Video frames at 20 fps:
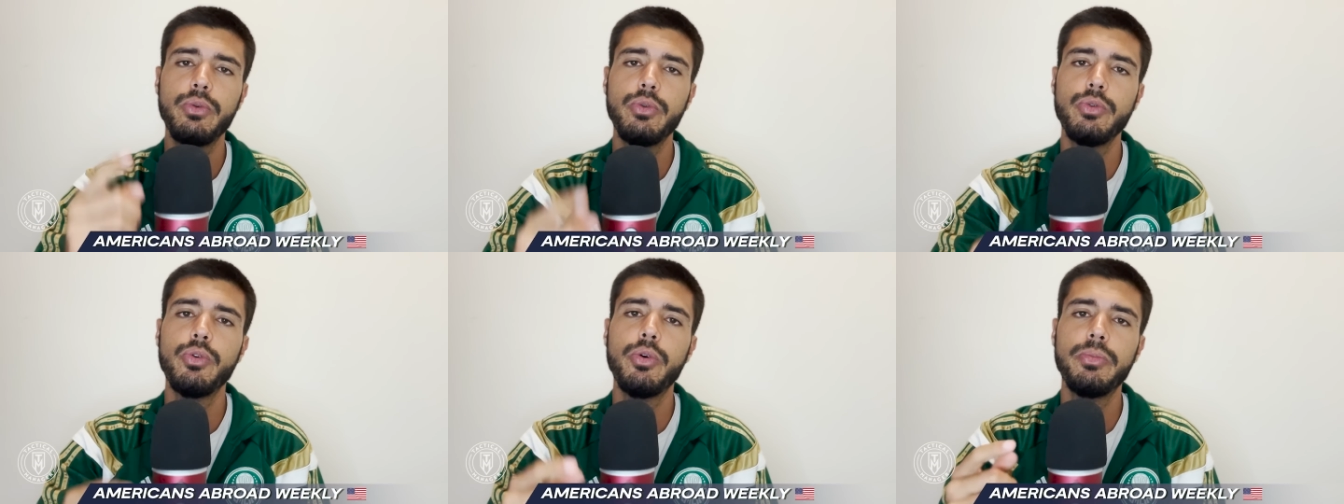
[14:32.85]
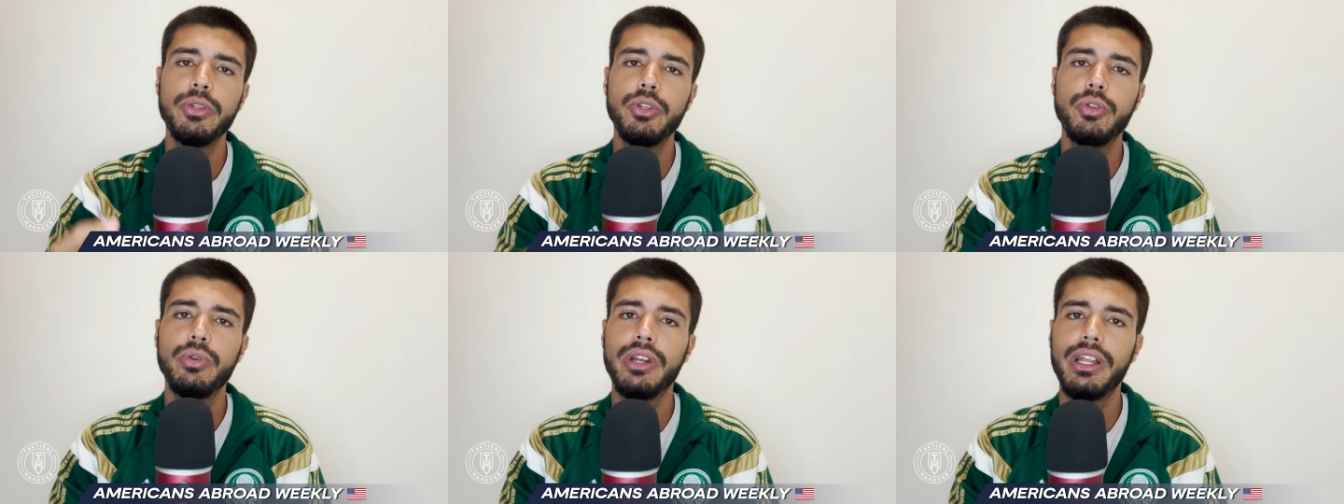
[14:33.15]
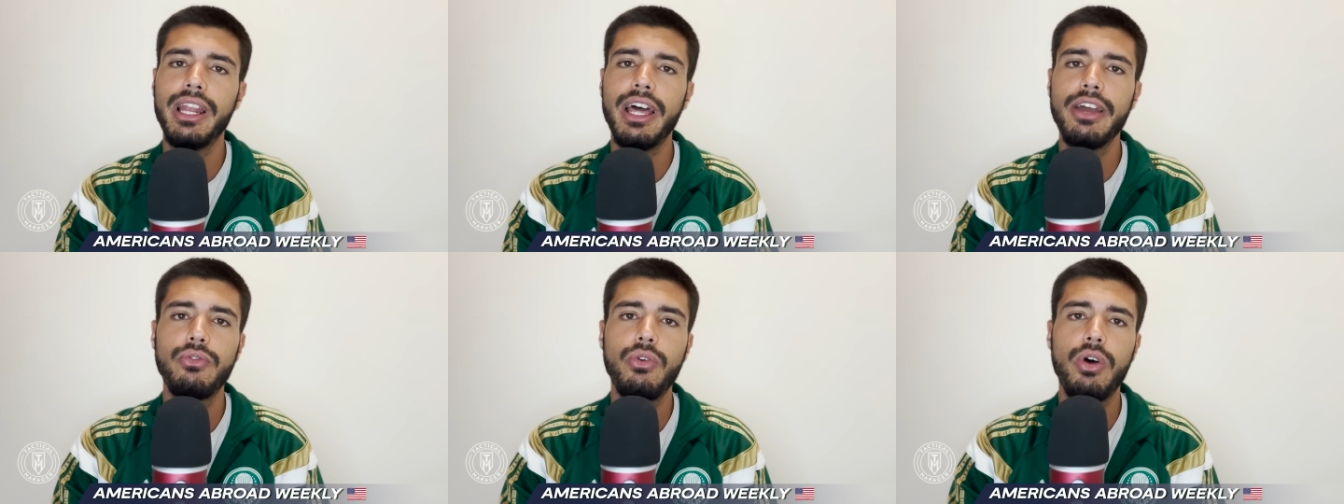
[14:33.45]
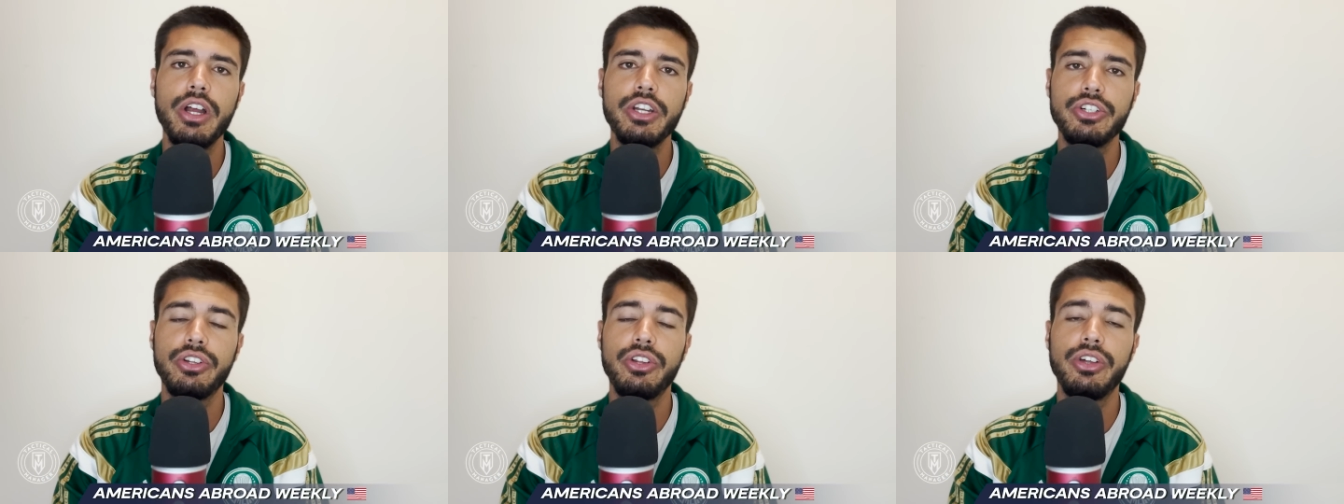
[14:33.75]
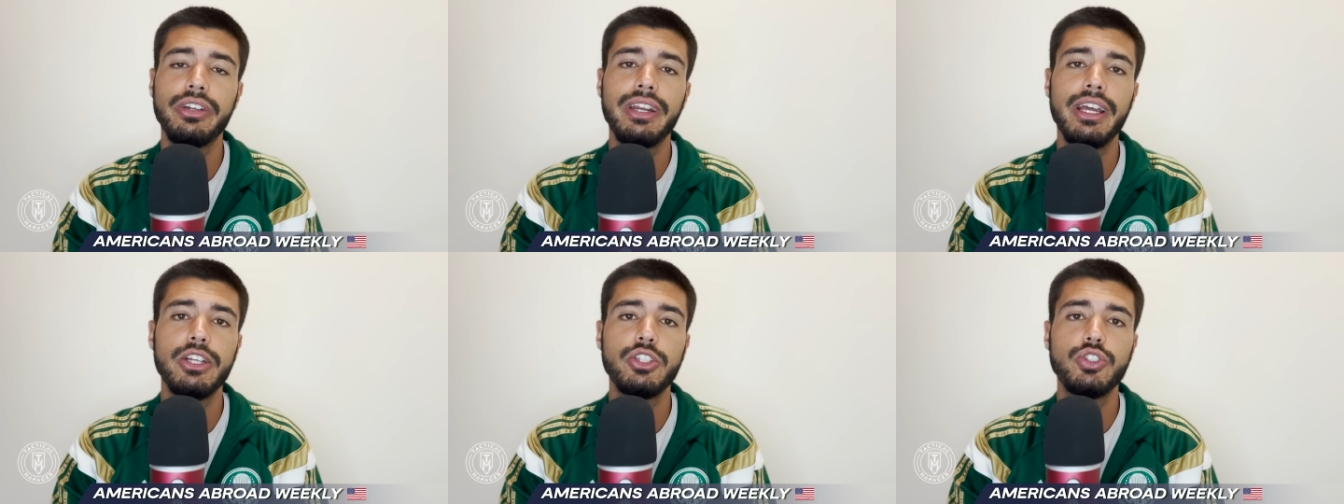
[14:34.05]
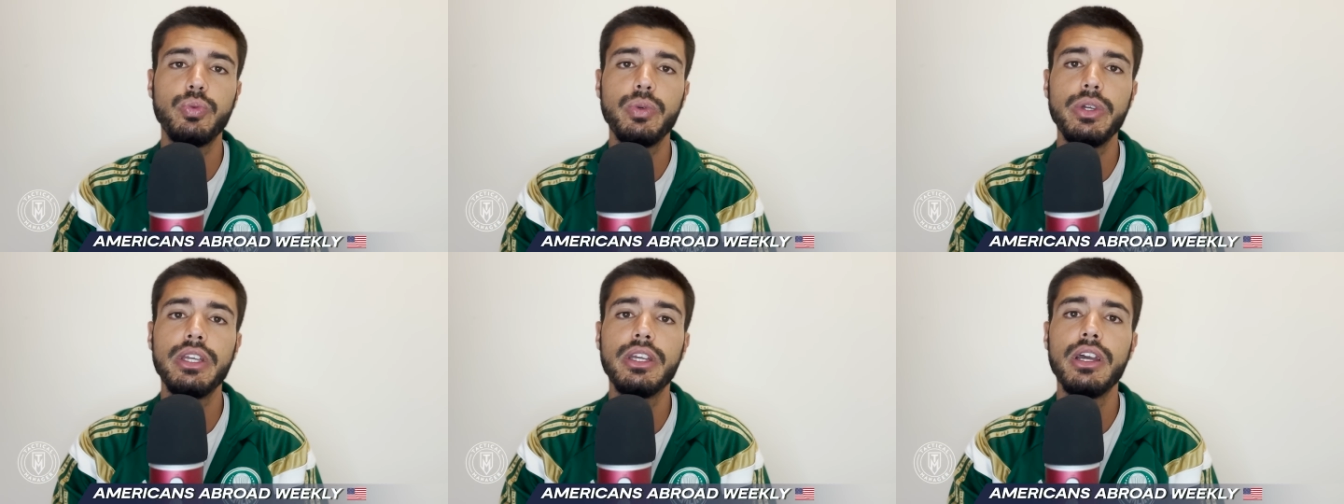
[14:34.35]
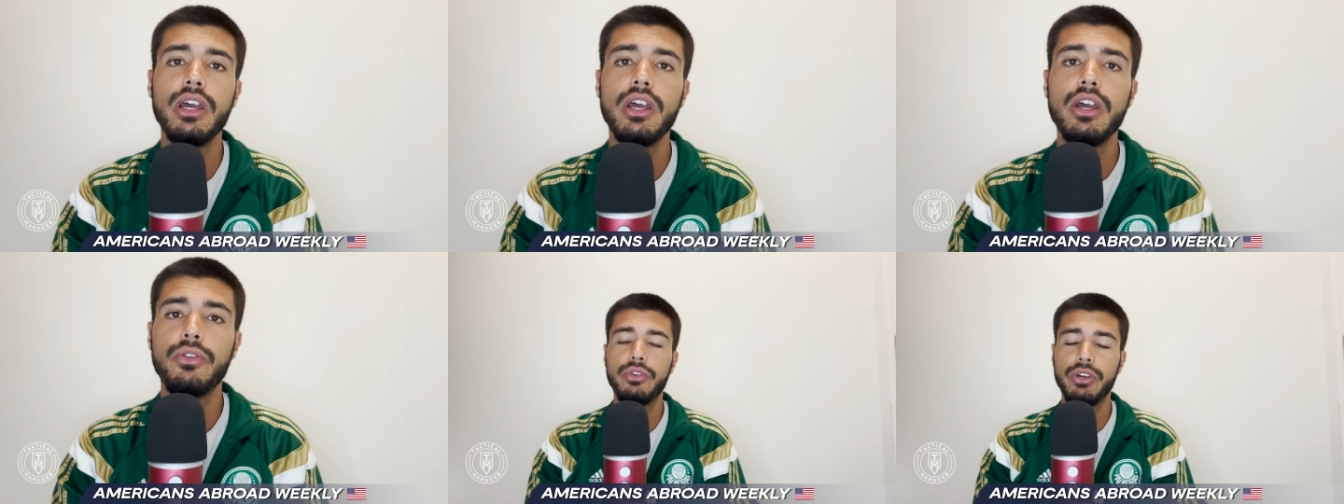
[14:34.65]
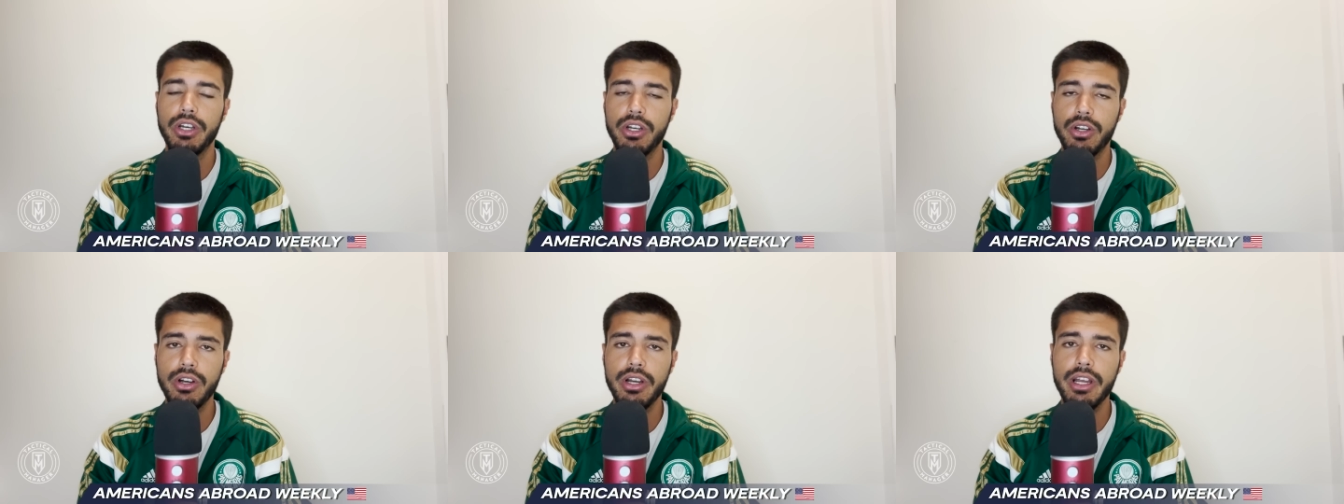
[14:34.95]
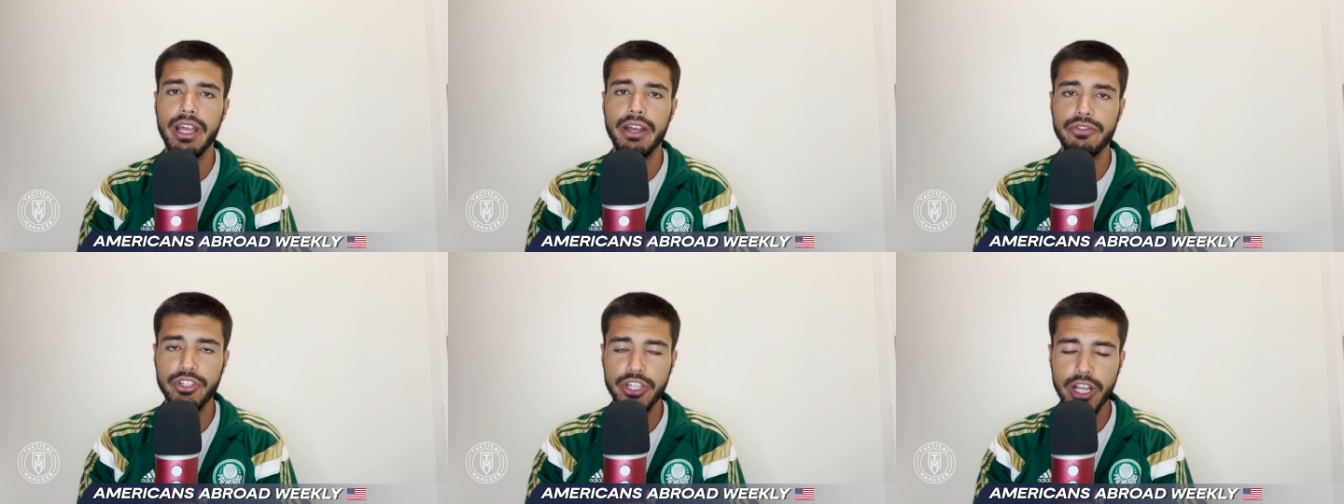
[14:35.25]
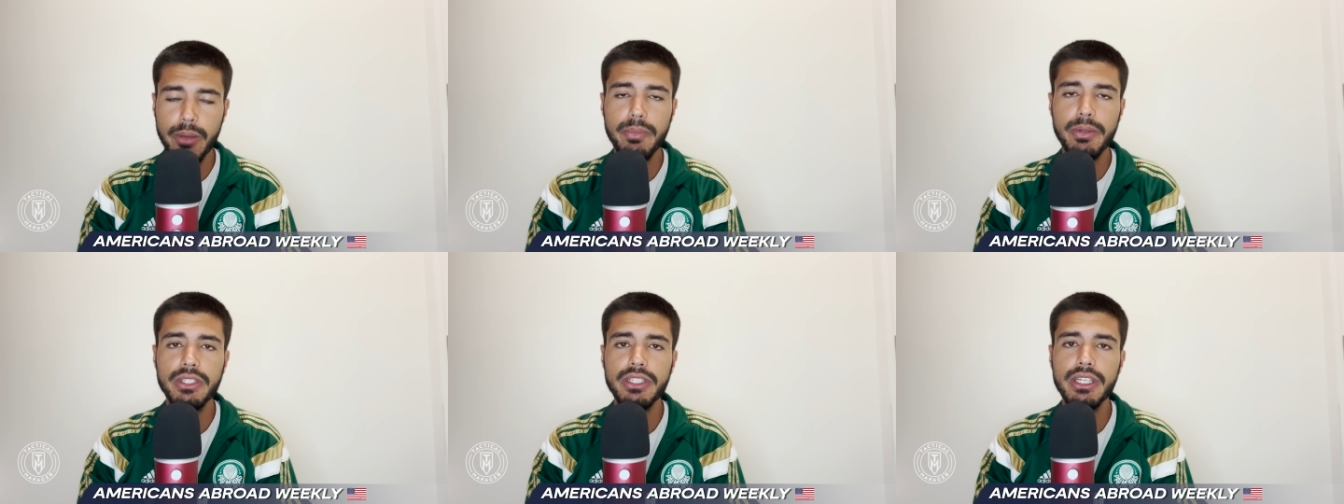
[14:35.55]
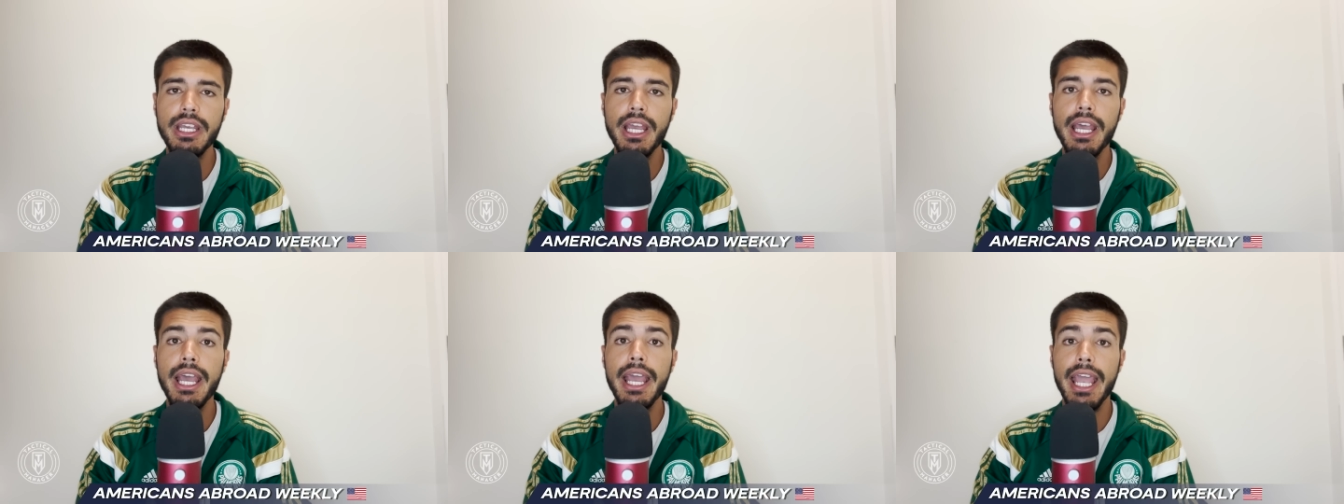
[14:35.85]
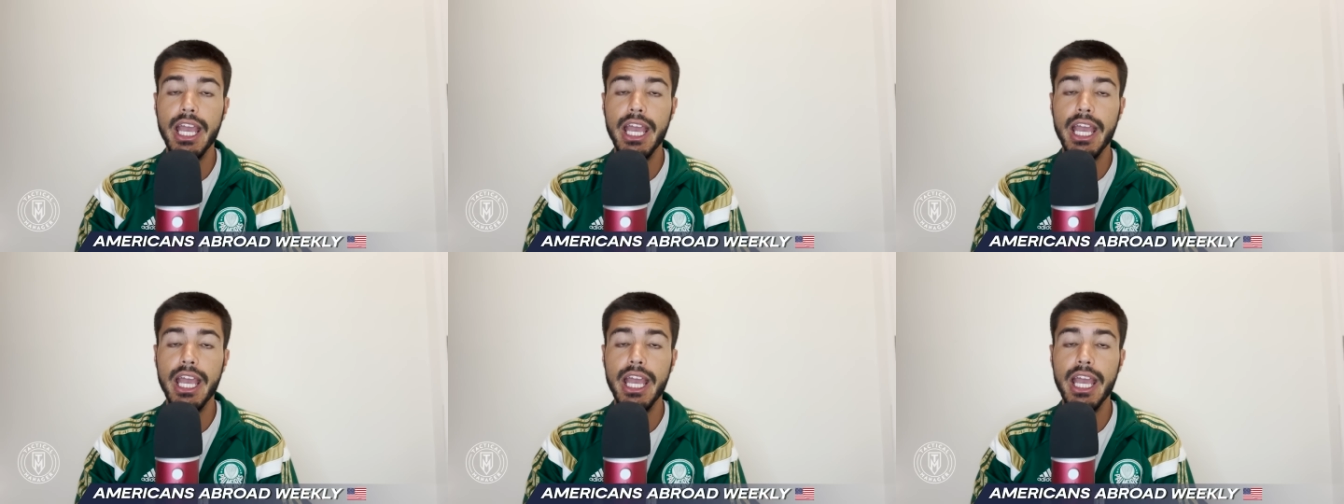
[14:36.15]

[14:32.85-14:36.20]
we will be doing a live watch along next week for the CONCACAF Champions League,